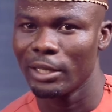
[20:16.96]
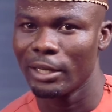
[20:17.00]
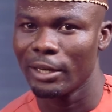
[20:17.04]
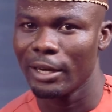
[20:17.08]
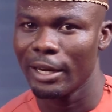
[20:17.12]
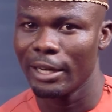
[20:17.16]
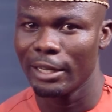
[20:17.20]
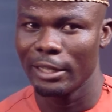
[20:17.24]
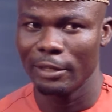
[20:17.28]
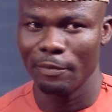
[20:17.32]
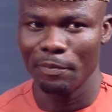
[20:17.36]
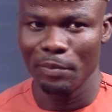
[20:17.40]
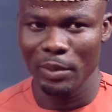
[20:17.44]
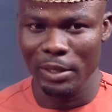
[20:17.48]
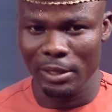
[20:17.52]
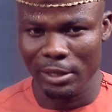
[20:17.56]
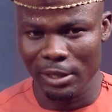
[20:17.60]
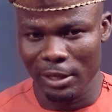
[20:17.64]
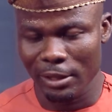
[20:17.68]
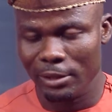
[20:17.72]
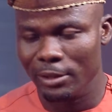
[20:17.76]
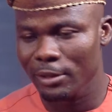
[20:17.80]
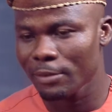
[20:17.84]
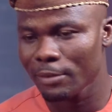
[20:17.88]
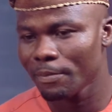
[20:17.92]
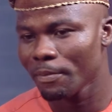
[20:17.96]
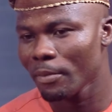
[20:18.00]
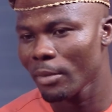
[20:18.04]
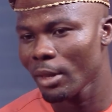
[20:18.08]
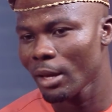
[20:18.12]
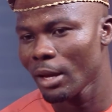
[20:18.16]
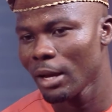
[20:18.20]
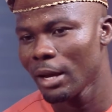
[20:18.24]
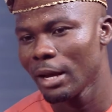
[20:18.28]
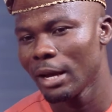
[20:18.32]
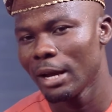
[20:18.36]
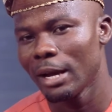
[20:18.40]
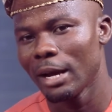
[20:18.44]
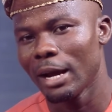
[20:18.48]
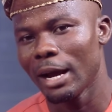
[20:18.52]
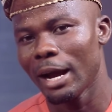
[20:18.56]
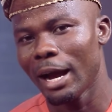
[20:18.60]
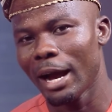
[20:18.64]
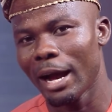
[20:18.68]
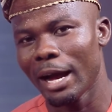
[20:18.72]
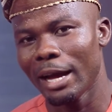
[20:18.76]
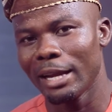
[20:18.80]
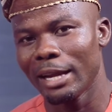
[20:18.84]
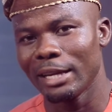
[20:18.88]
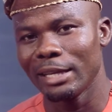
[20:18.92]
naira in a business,
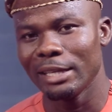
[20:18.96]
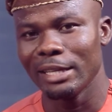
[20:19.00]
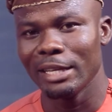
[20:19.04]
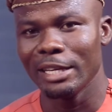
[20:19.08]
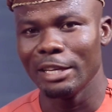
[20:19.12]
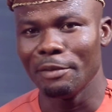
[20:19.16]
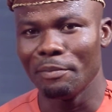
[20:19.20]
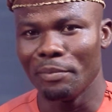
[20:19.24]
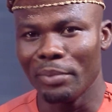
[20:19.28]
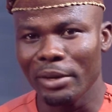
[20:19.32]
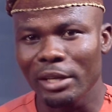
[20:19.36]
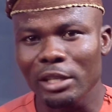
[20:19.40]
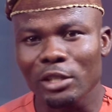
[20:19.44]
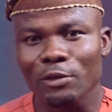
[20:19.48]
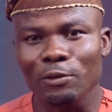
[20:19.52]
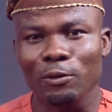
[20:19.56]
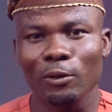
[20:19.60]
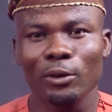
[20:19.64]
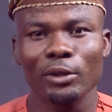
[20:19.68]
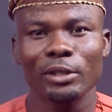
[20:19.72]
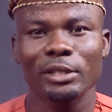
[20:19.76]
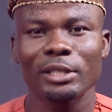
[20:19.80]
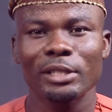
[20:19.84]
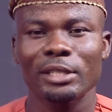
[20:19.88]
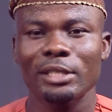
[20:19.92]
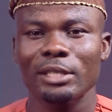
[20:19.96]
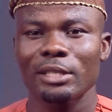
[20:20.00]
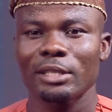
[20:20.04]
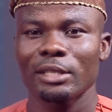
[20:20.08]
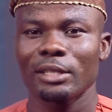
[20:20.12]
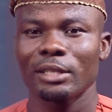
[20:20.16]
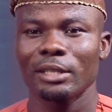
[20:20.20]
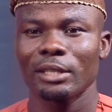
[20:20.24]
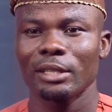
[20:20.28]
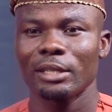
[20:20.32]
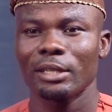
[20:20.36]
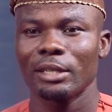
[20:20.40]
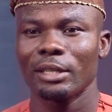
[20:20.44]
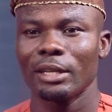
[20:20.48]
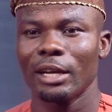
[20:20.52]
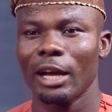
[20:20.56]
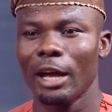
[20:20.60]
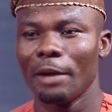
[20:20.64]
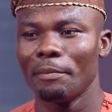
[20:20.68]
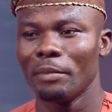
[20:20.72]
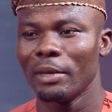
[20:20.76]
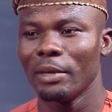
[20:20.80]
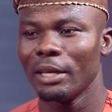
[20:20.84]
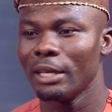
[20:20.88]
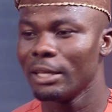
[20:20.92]
and it brings forth,
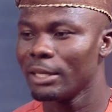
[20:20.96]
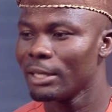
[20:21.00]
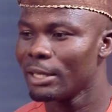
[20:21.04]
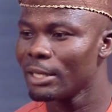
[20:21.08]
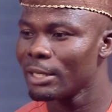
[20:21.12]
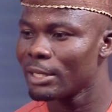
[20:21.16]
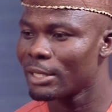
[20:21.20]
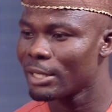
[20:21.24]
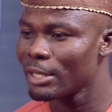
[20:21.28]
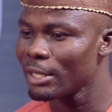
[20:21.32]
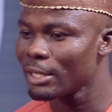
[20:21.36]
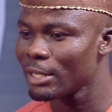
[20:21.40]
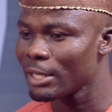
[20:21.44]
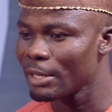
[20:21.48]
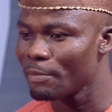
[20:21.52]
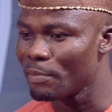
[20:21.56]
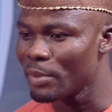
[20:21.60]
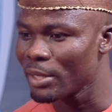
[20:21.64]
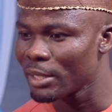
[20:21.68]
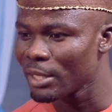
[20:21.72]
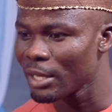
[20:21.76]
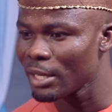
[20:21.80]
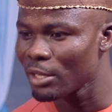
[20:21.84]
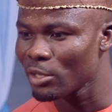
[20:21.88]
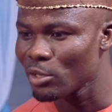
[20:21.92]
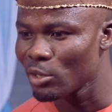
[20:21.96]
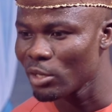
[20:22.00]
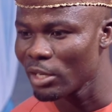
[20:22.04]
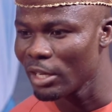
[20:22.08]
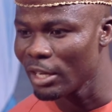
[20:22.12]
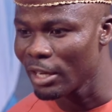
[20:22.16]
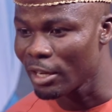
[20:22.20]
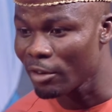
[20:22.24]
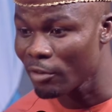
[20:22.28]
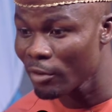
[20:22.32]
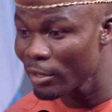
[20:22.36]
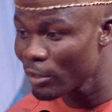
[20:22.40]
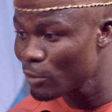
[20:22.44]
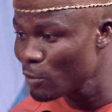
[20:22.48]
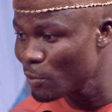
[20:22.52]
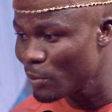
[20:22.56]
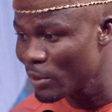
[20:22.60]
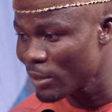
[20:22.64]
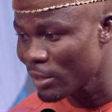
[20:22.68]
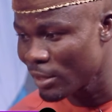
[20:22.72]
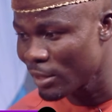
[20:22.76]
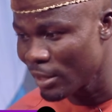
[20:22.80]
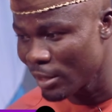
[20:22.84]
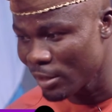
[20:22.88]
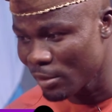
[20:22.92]
and this is a business, a cradle
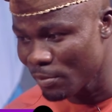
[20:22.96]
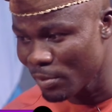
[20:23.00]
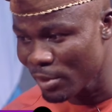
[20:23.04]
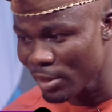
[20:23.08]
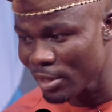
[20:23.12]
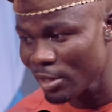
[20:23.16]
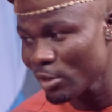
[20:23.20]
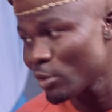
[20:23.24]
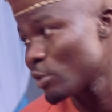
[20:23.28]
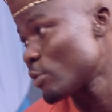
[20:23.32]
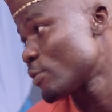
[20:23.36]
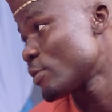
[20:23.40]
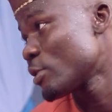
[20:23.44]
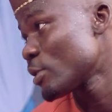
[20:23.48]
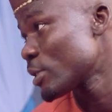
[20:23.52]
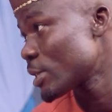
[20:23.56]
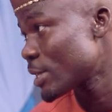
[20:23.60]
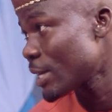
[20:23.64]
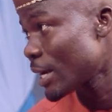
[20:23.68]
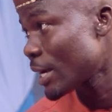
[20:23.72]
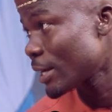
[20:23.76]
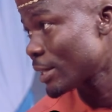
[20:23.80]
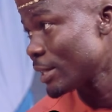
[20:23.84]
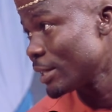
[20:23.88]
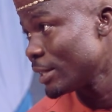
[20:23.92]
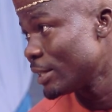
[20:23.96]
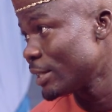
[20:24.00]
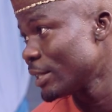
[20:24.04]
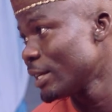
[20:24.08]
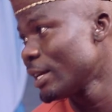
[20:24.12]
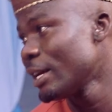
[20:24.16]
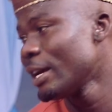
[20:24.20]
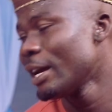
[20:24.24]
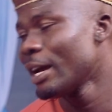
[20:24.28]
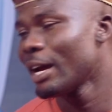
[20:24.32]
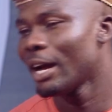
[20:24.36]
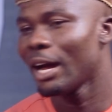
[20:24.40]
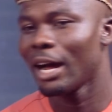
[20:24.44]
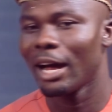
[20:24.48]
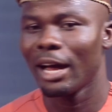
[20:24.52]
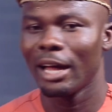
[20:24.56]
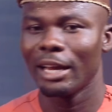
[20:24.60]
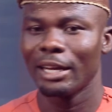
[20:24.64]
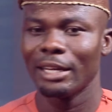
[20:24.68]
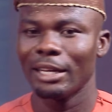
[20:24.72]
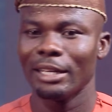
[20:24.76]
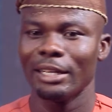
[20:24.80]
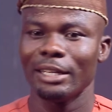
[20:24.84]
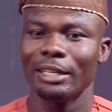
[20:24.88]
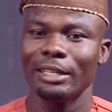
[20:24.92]
business we've just started,
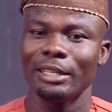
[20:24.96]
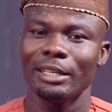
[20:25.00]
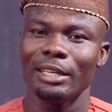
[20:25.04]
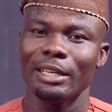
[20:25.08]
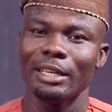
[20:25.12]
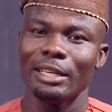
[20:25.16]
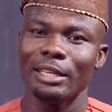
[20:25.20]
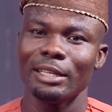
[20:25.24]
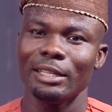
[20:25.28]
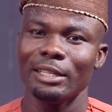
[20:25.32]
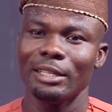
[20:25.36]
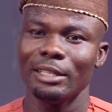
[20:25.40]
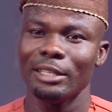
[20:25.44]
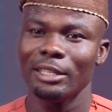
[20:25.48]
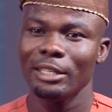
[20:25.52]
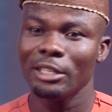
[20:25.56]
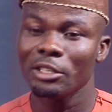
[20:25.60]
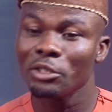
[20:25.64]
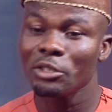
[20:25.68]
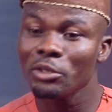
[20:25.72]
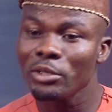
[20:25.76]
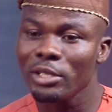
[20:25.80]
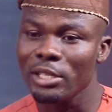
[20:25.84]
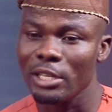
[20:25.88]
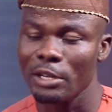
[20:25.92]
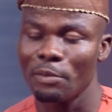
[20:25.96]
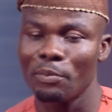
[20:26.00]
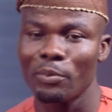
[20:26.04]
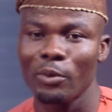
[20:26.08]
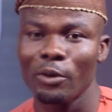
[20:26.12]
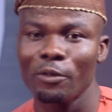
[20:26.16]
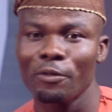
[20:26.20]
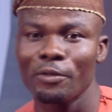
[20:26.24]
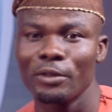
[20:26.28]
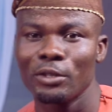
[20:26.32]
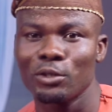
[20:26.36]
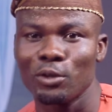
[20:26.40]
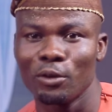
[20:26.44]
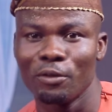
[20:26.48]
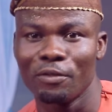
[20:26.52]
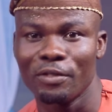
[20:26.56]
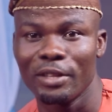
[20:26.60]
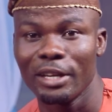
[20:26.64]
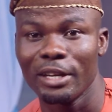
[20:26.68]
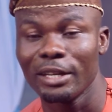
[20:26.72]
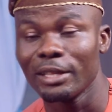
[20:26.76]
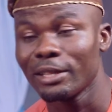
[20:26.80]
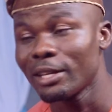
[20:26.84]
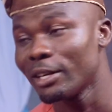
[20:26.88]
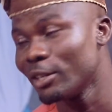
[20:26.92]
and it yields a profit of
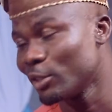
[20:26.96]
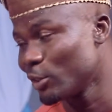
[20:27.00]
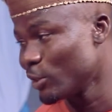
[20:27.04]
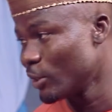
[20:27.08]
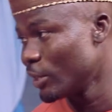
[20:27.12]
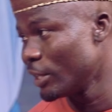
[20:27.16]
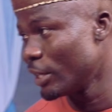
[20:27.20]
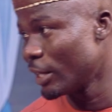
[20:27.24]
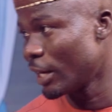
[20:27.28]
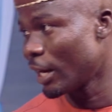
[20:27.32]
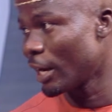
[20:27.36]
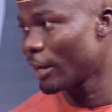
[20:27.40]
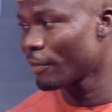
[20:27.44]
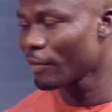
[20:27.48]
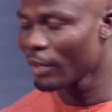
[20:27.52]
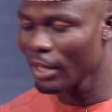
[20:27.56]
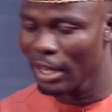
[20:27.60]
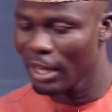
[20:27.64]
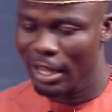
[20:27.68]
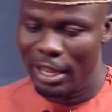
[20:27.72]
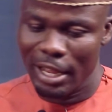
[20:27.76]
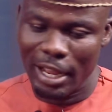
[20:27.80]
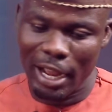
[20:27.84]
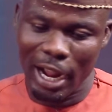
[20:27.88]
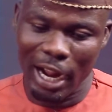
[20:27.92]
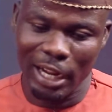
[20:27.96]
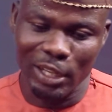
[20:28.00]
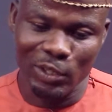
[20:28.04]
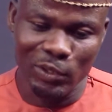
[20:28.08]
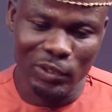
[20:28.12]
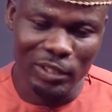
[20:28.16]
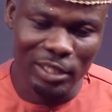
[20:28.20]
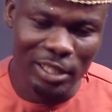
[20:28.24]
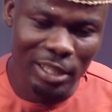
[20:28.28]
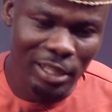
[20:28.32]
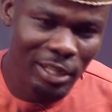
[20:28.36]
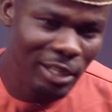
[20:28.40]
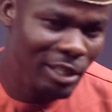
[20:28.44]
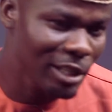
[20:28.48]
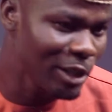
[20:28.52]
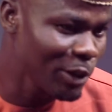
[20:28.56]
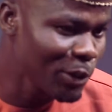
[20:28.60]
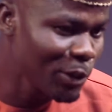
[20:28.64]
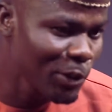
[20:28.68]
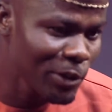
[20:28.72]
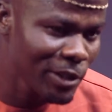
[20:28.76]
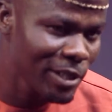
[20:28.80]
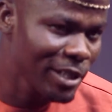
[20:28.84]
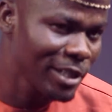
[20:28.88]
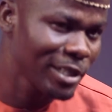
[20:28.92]
10,000 naira, and you take the
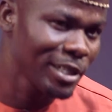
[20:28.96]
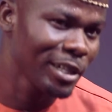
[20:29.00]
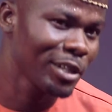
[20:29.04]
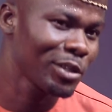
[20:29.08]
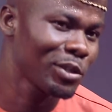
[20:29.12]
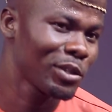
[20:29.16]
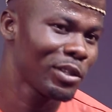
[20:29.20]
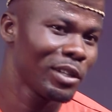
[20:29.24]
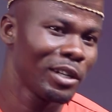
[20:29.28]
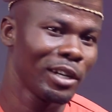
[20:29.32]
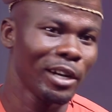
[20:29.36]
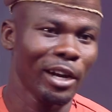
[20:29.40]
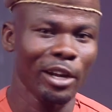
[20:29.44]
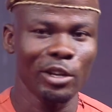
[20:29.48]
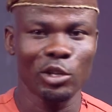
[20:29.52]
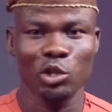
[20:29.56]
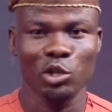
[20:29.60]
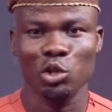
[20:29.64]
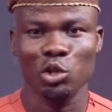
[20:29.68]
whole 10,000 naira, you